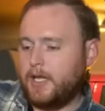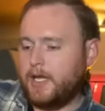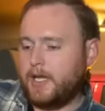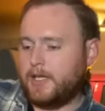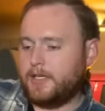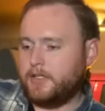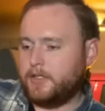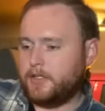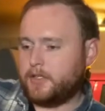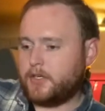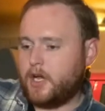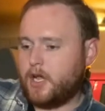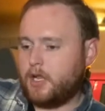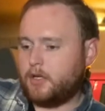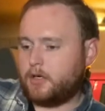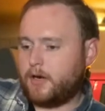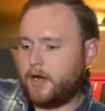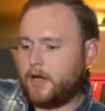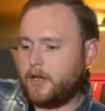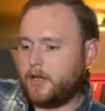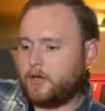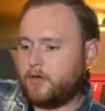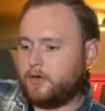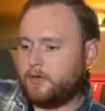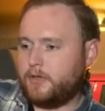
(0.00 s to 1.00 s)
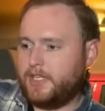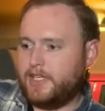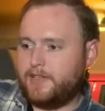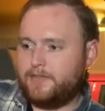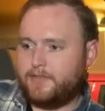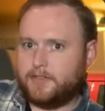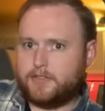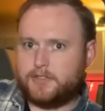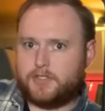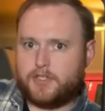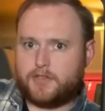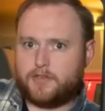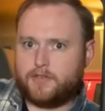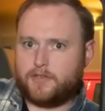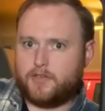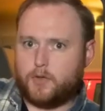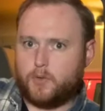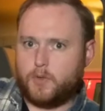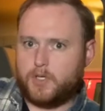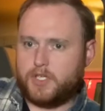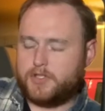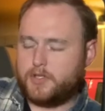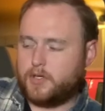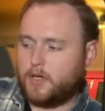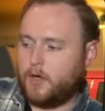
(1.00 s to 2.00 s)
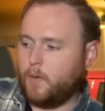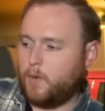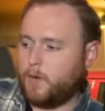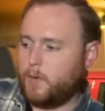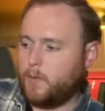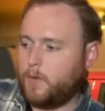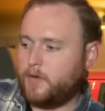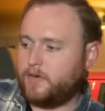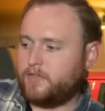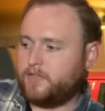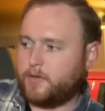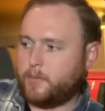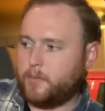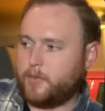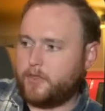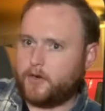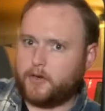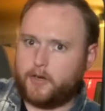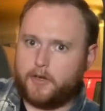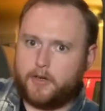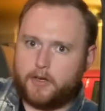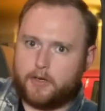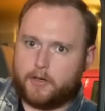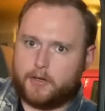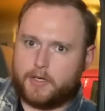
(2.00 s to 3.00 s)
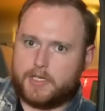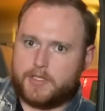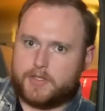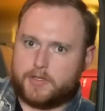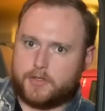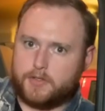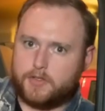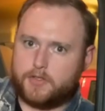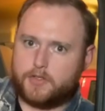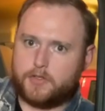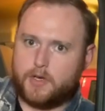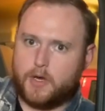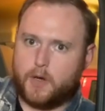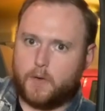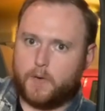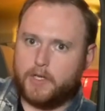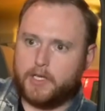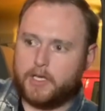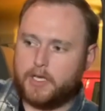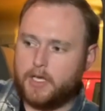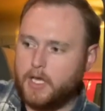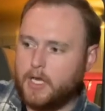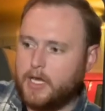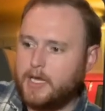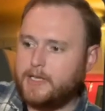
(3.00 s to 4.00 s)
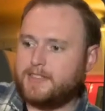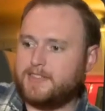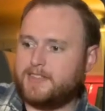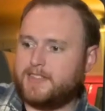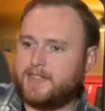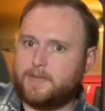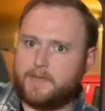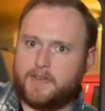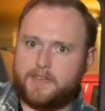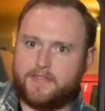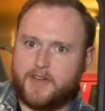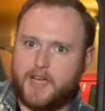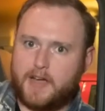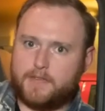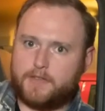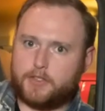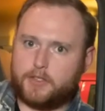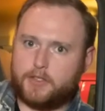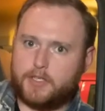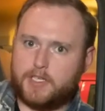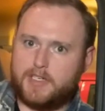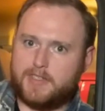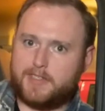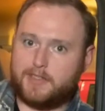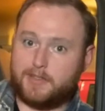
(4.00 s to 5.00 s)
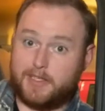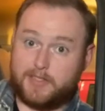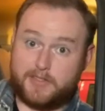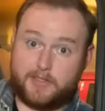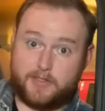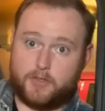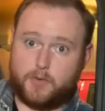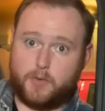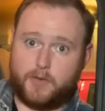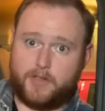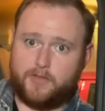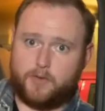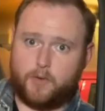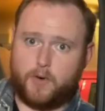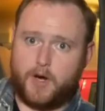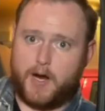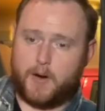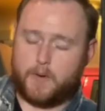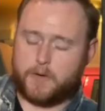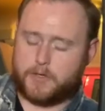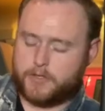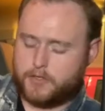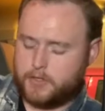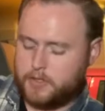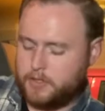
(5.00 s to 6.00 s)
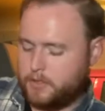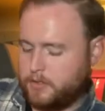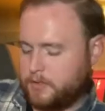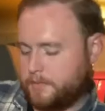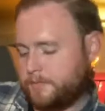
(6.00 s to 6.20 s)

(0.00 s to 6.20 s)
And here in Colorado, even just a few weeks ago, we went from 30 degrees and snowing to 75 degrees in less than 24 hours.